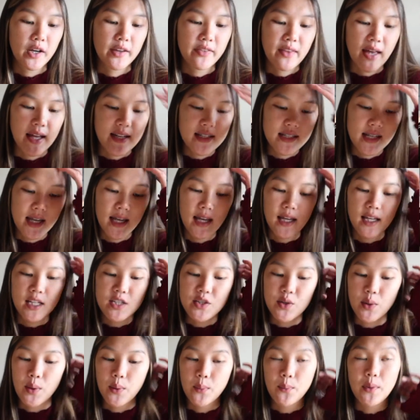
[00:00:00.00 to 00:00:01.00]
that day,
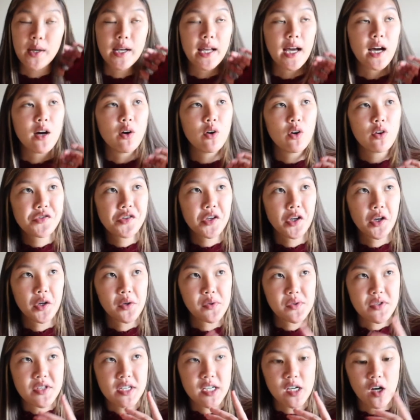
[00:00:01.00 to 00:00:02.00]
so I went out to
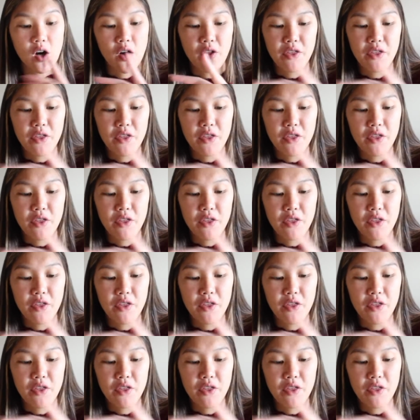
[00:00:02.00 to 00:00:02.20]
go see all the